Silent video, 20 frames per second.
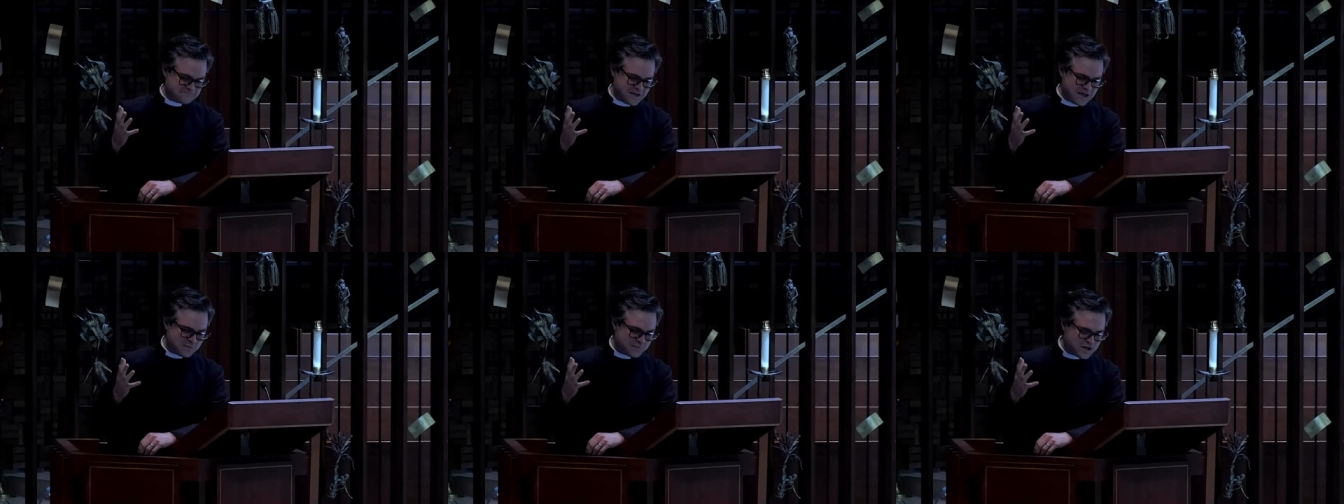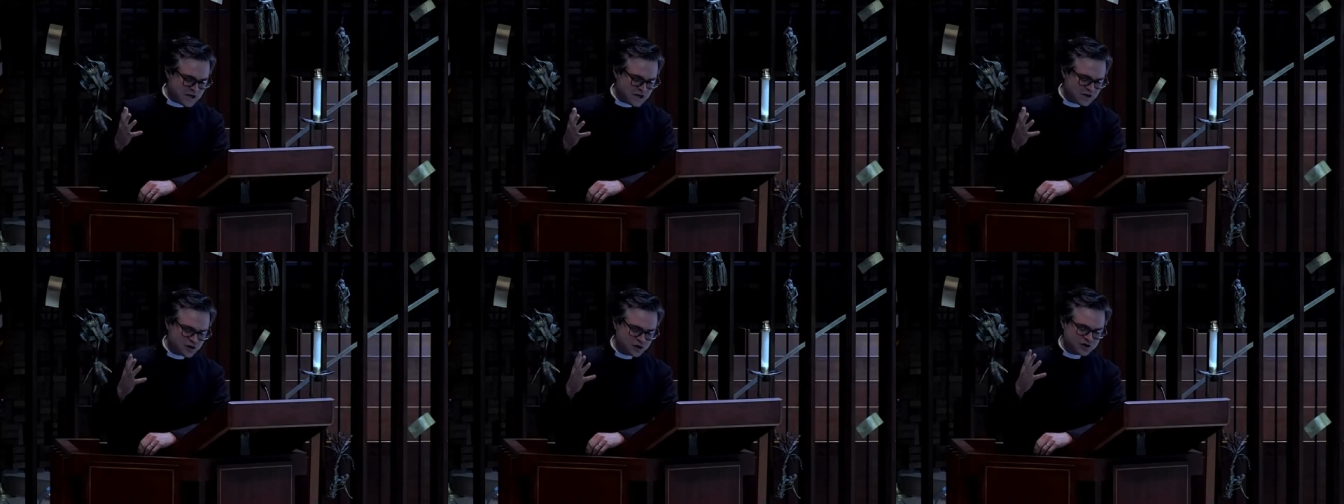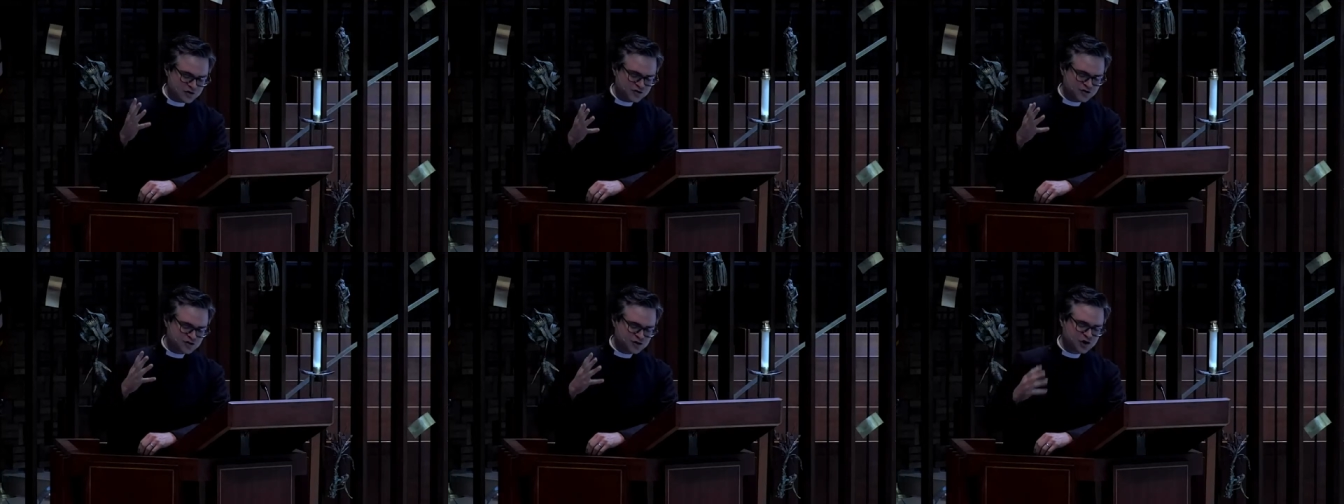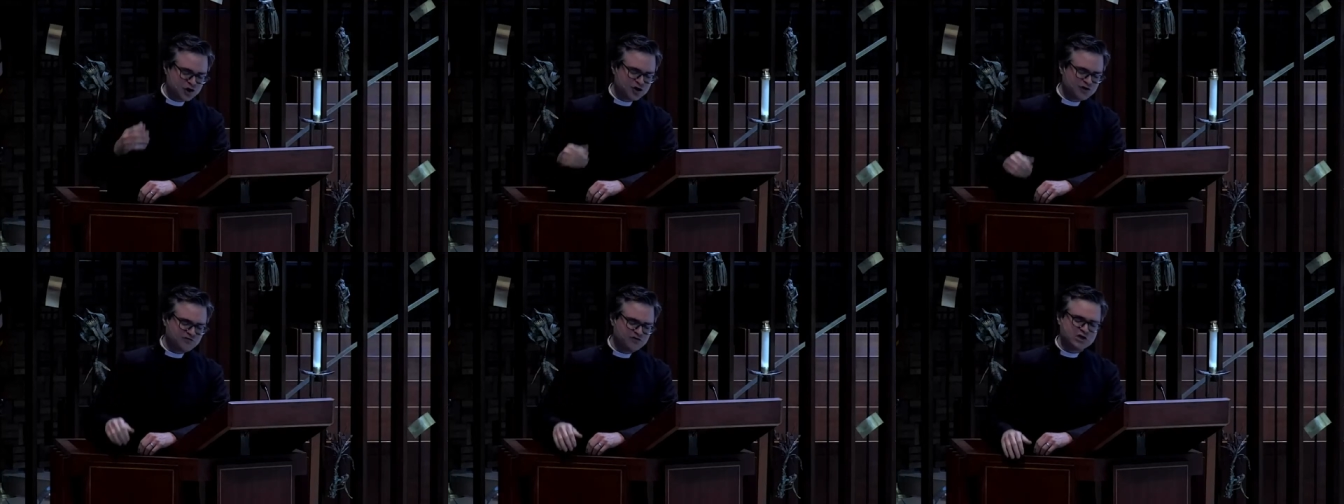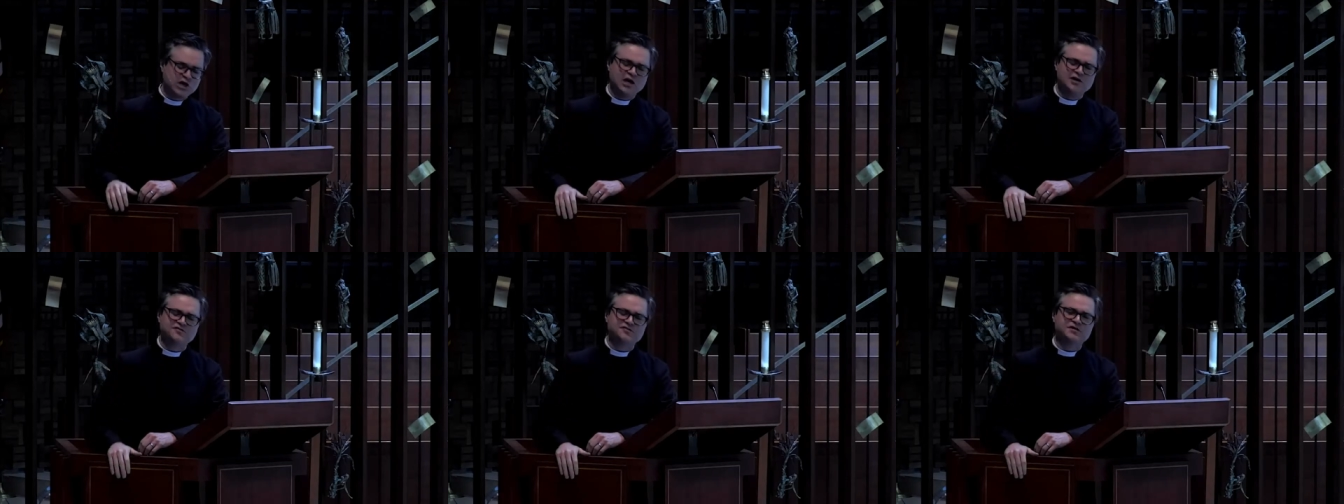It being the concern of
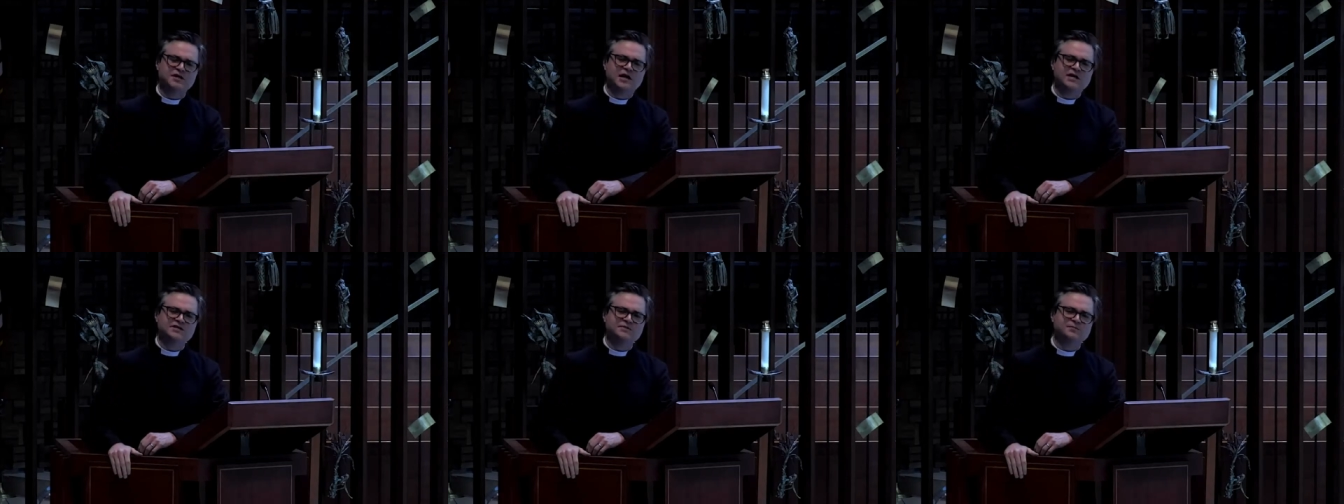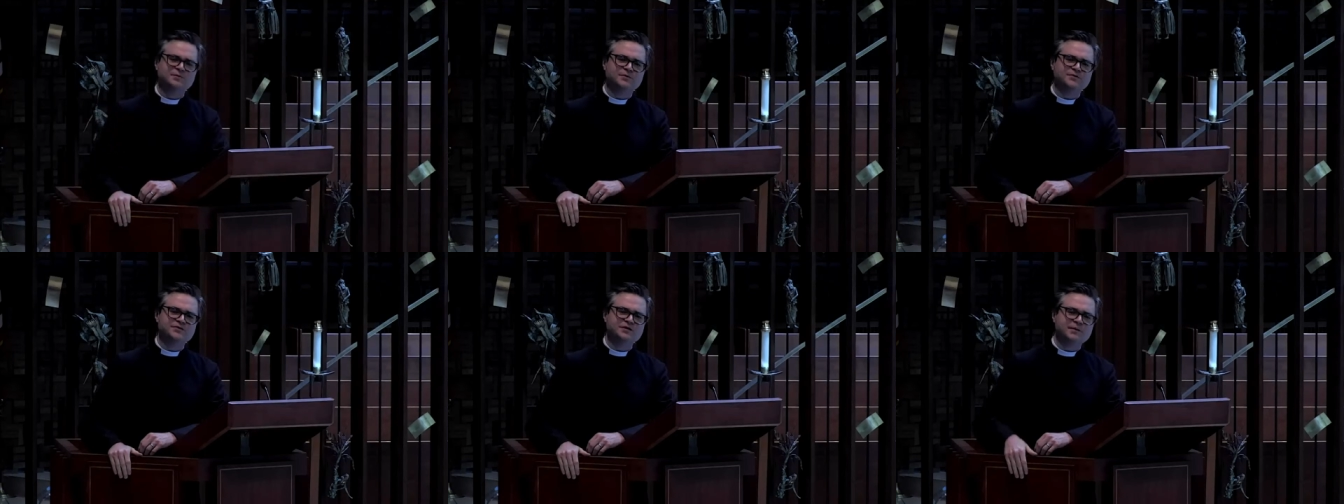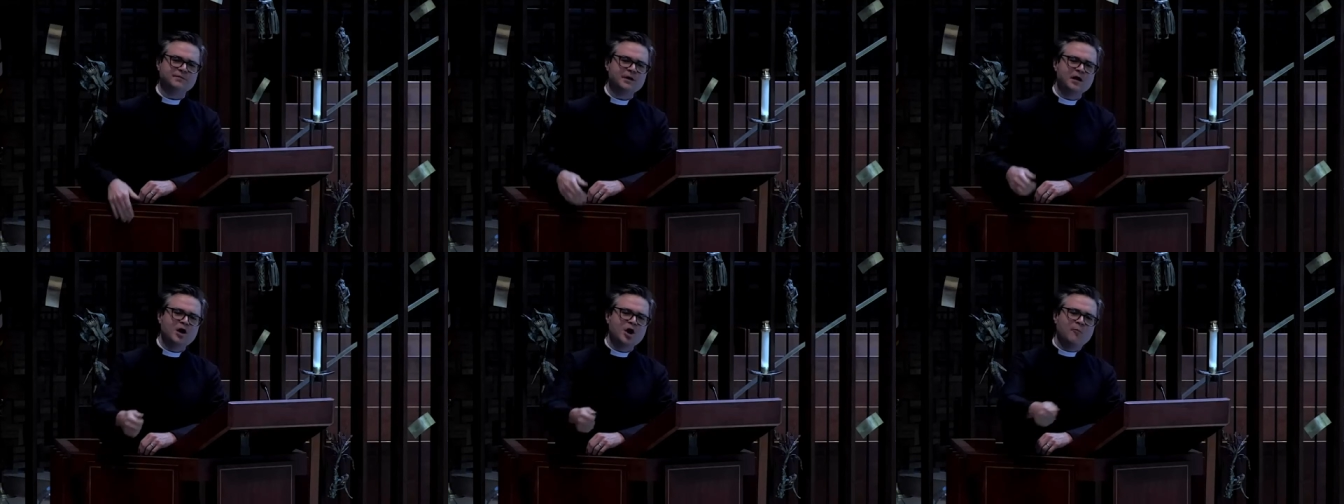John's Gospel to